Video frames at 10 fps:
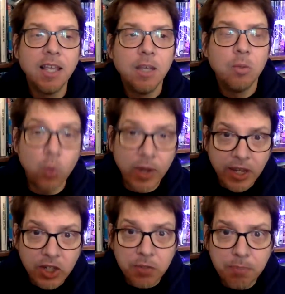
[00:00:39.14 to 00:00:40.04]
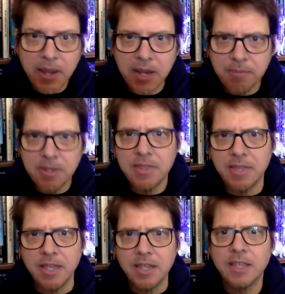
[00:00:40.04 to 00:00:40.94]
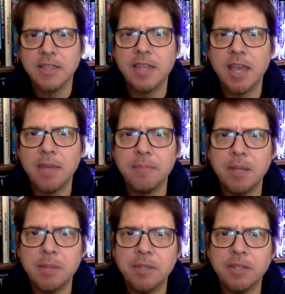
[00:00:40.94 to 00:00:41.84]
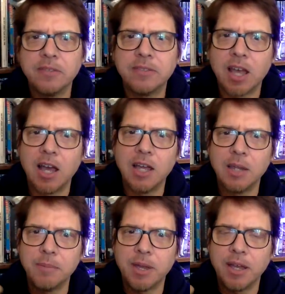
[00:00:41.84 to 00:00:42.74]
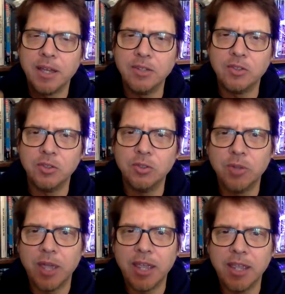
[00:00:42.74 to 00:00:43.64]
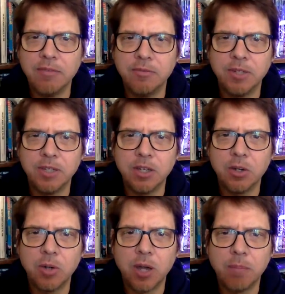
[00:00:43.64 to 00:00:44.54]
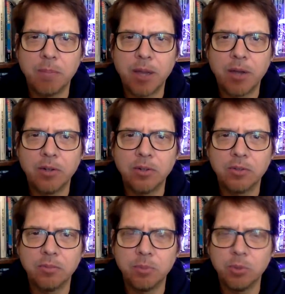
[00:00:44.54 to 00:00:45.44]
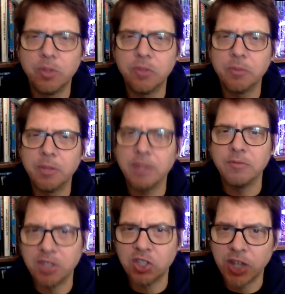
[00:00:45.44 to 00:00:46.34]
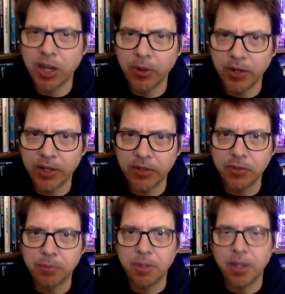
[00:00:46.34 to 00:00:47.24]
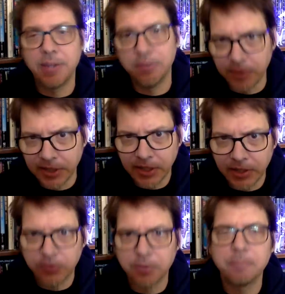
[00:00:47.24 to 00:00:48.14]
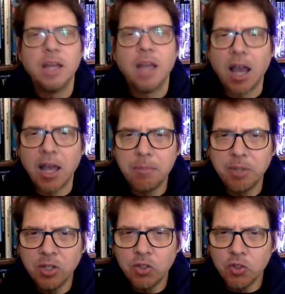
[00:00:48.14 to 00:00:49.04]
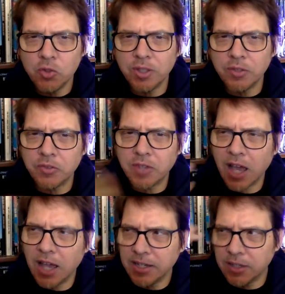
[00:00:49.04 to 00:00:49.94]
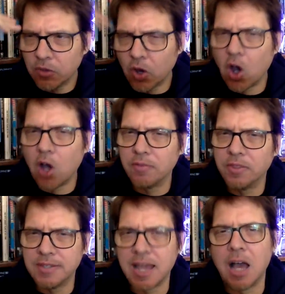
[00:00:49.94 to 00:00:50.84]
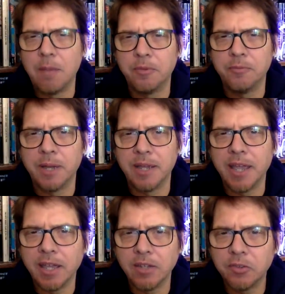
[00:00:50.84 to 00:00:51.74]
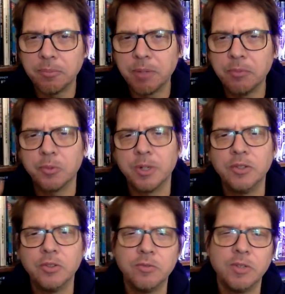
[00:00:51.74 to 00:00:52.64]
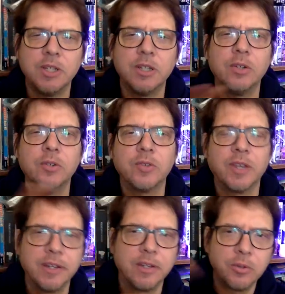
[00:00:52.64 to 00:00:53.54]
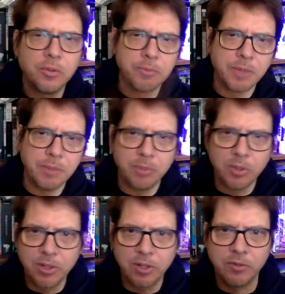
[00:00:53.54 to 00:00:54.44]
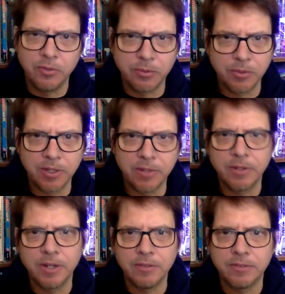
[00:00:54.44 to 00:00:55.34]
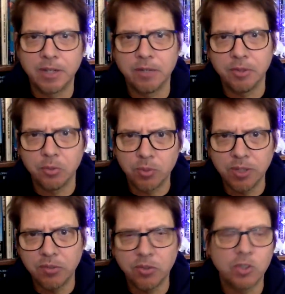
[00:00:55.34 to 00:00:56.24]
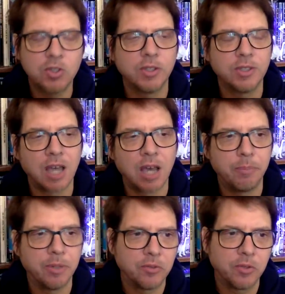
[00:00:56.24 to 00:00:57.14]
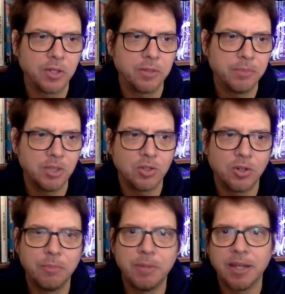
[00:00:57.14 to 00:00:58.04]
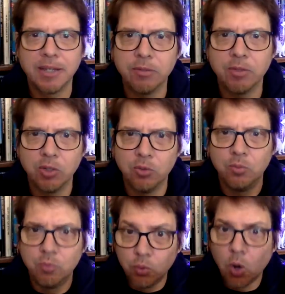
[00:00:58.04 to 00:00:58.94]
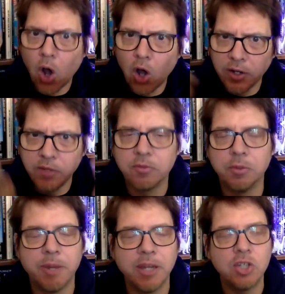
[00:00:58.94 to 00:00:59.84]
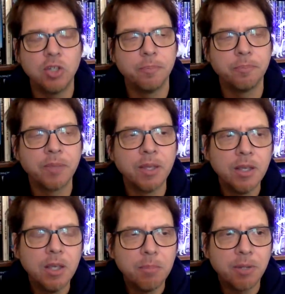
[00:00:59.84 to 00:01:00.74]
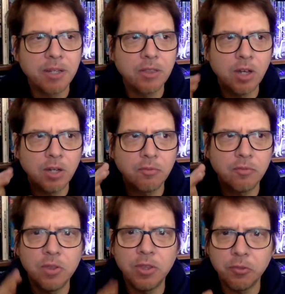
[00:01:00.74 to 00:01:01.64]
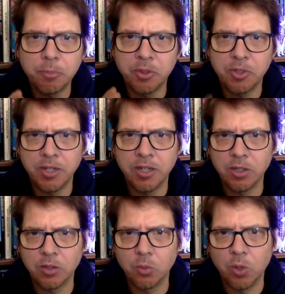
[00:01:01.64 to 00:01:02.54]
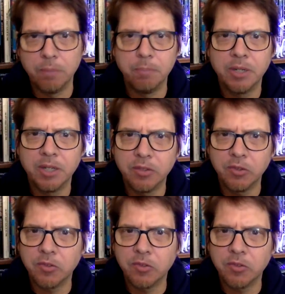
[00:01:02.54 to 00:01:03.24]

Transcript: which made me think that maybe it's time I do a video about Buddhism and vegetarianism and veganism. I'm gonna do this kind of off the top of my head. Sometimes when I do videos, I go through my books and through the internet and stuff and research the topic so I can be sure I'm not giving you wrong information. But I thought for this particular one, because it's